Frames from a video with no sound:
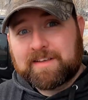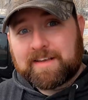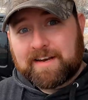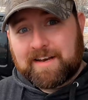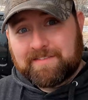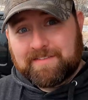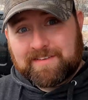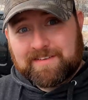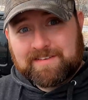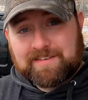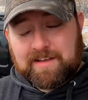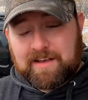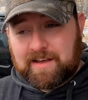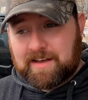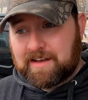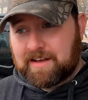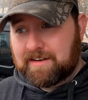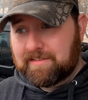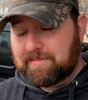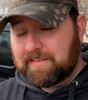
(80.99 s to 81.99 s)
and if it's
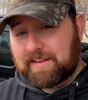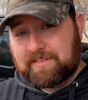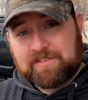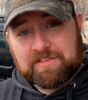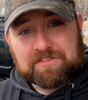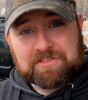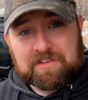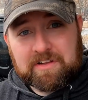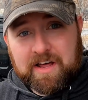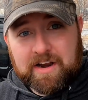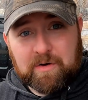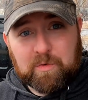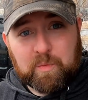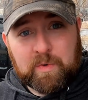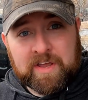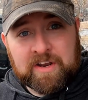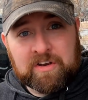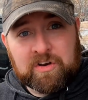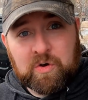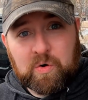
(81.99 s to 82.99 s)
if like there's a lot of
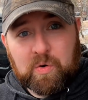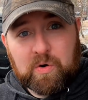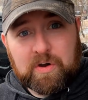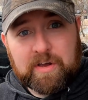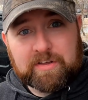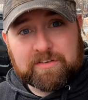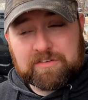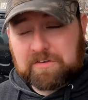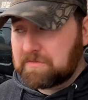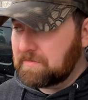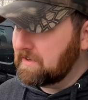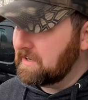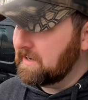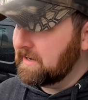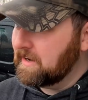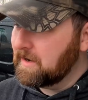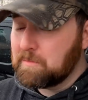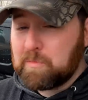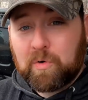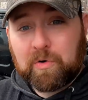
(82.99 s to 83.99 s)
wind noise, or if you can
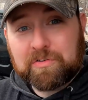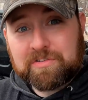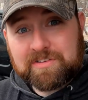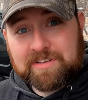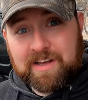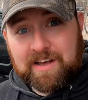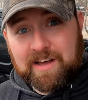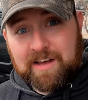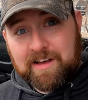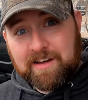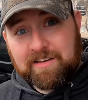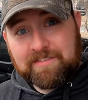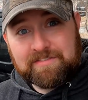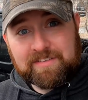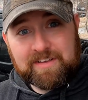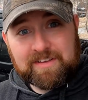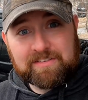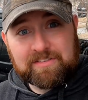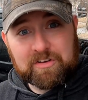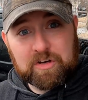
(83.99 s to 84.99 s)
hear more stuff,
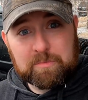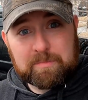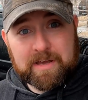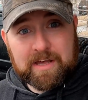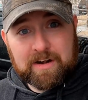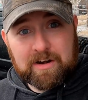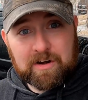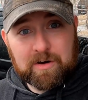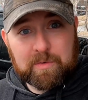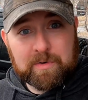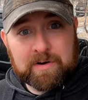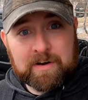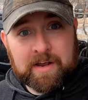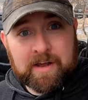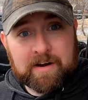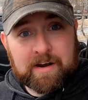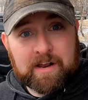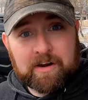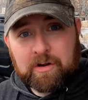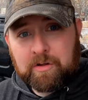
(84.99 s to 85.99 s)
easier, better,
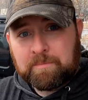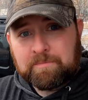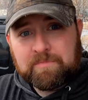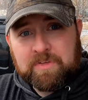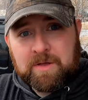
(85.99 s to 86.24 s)
whatnot. I don't know.